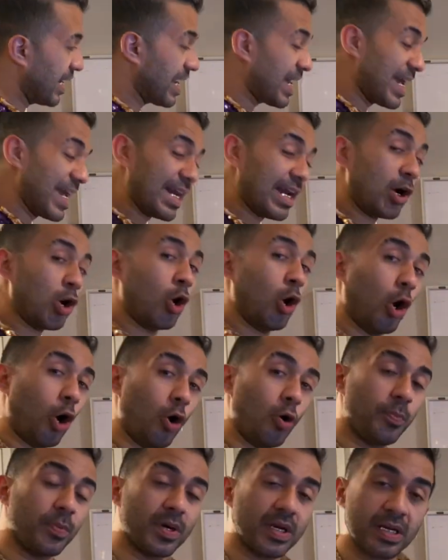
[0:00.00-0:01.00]
And I
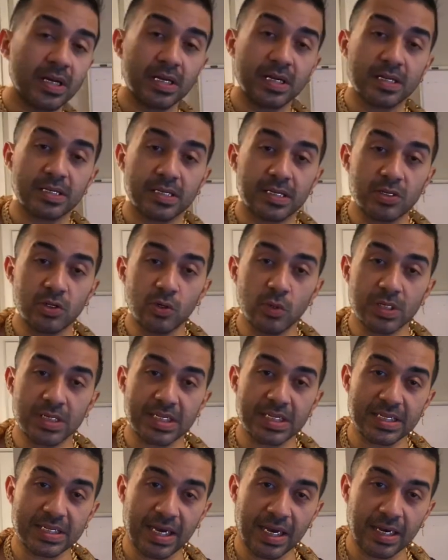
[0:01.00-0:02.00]
hope that you
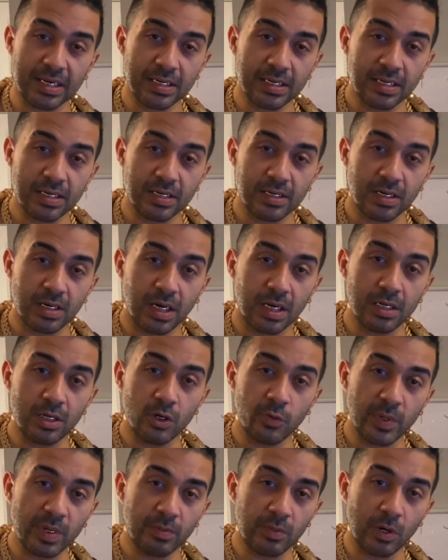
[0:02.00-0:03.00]
understand a little
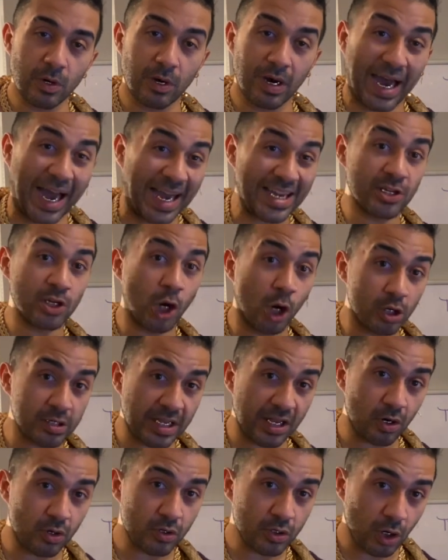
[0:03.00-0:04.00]
bit more. I know they
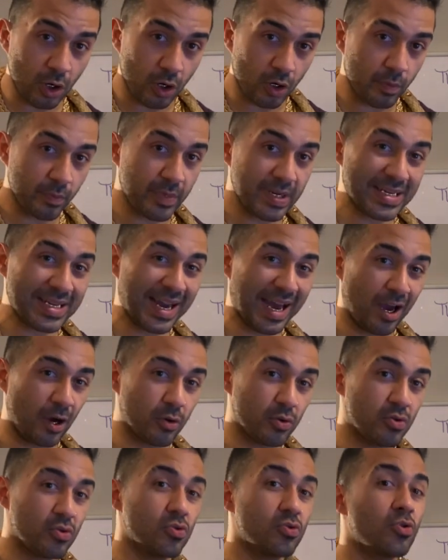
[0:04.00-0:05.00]
don't know, but now
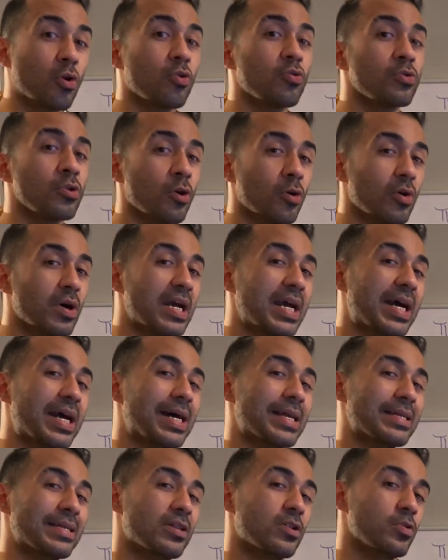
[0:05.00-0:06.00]
you don't know a
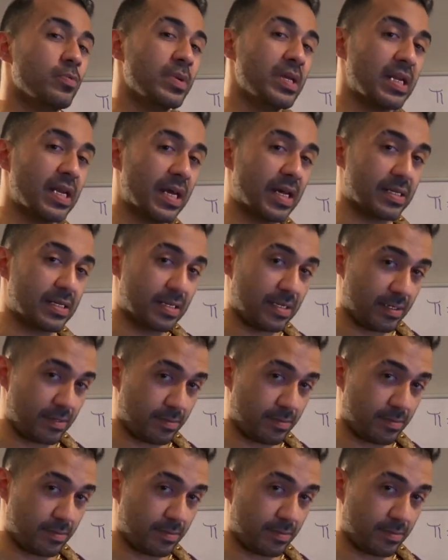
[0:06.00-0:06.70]
little bit less.